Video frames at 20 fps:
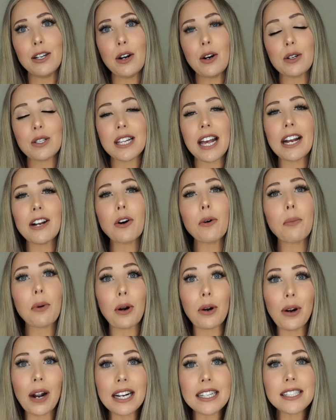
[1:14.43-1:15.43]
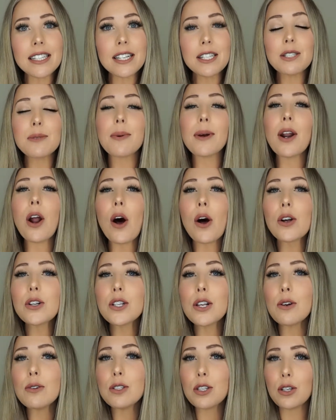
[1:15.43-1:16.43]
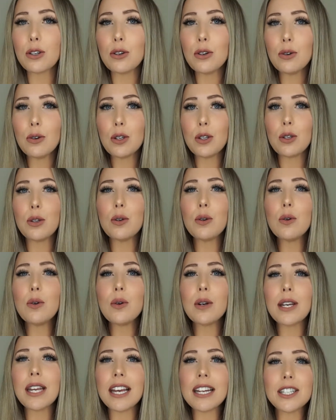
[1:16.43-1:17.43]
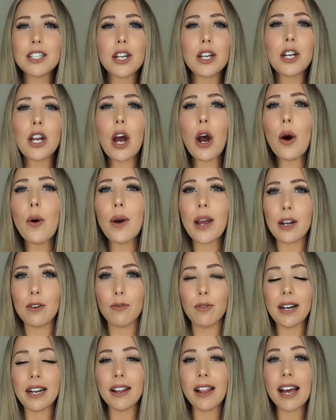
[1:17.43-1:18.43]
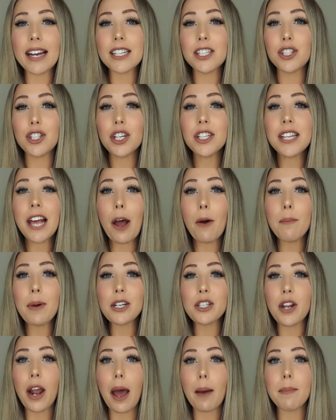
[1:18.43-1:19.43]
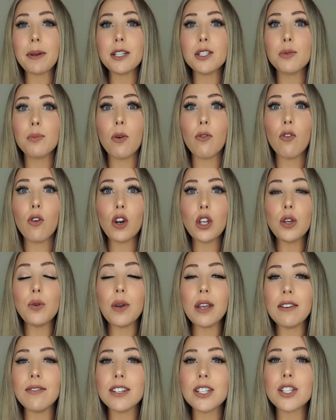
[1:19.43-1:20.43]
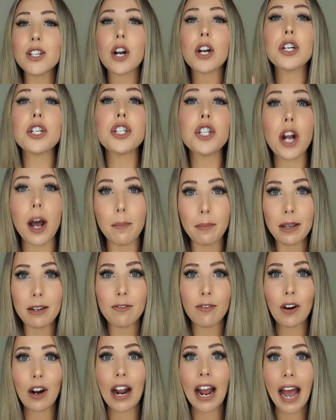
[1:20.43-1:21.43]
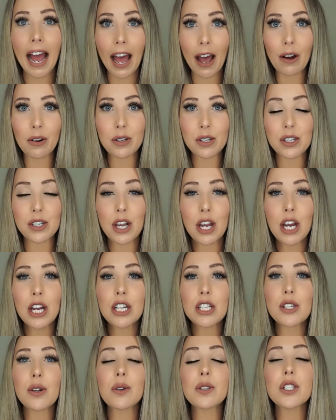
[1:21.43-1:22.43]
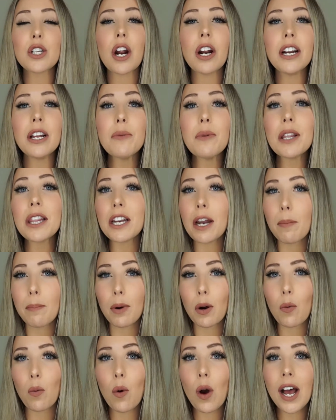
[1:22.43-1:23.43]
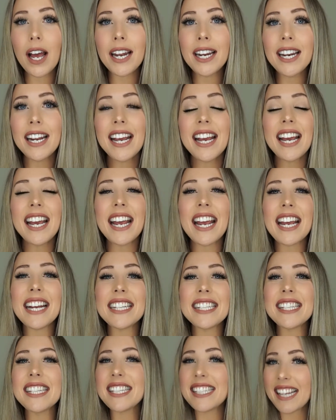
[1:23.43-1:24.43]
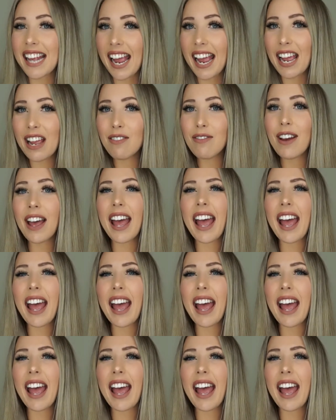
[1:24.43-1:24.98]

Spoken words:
cycle progresses, but also two, you get to know and realize just how much happens before you even start shopping for a house. So starting with number one, it's save